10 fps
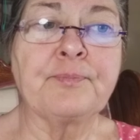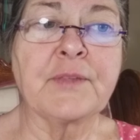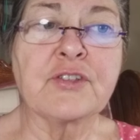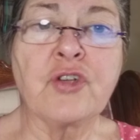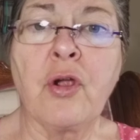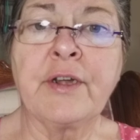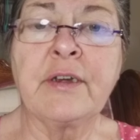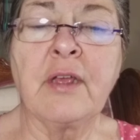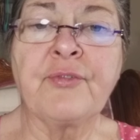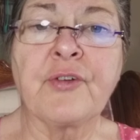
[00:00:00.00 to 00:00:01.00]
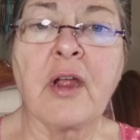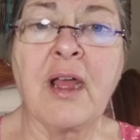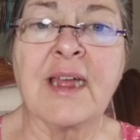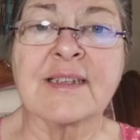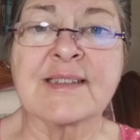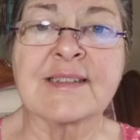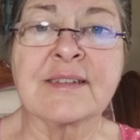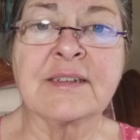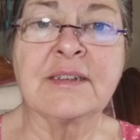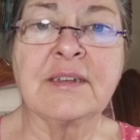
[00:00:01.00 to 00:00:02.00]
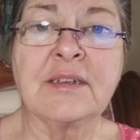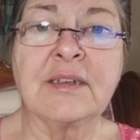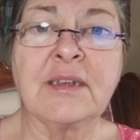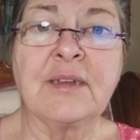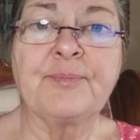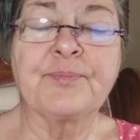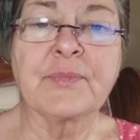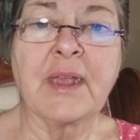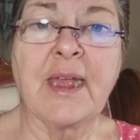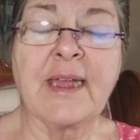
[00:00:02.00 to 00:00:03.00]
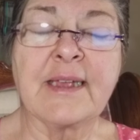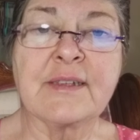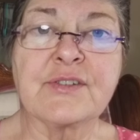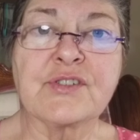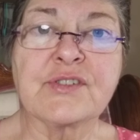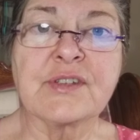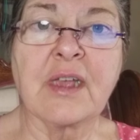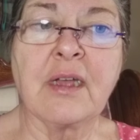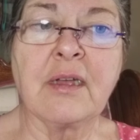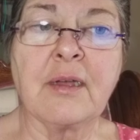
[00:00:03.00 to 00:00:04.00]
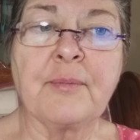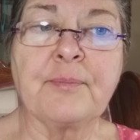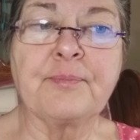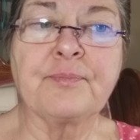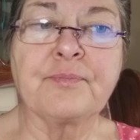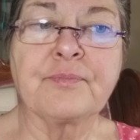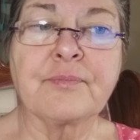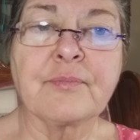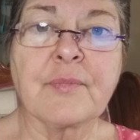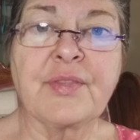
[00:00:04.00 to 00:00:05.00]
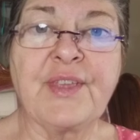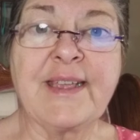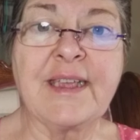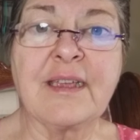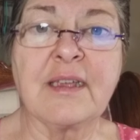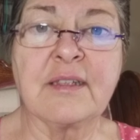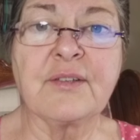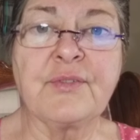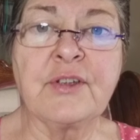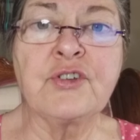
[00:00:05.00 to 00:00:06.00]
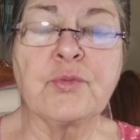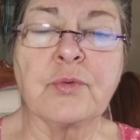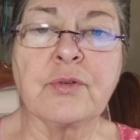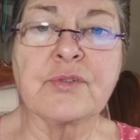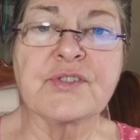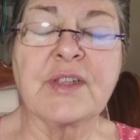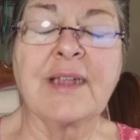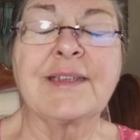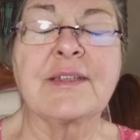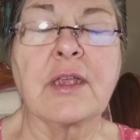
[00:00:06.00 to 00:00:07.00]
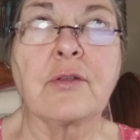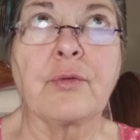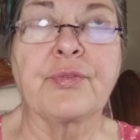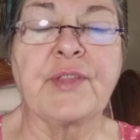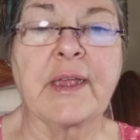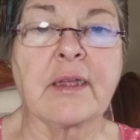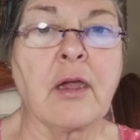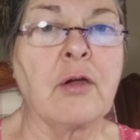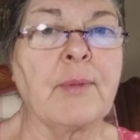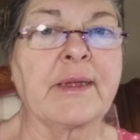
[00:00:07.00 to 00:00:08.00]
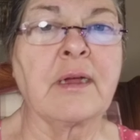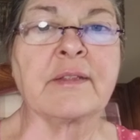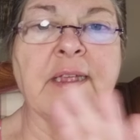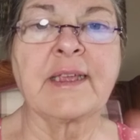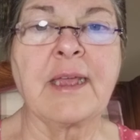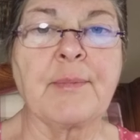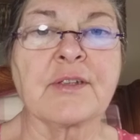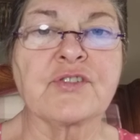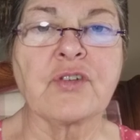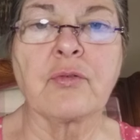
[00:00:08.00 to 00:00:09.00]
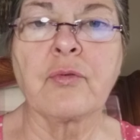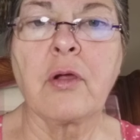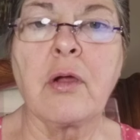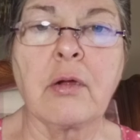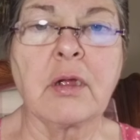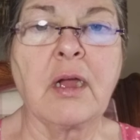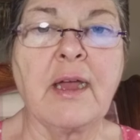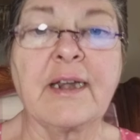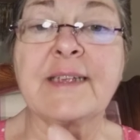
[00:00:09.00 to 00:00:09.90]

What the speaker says: It's hard enough for us as thinking individuals, not that they don't think, oh my God, they came out so wrong. And I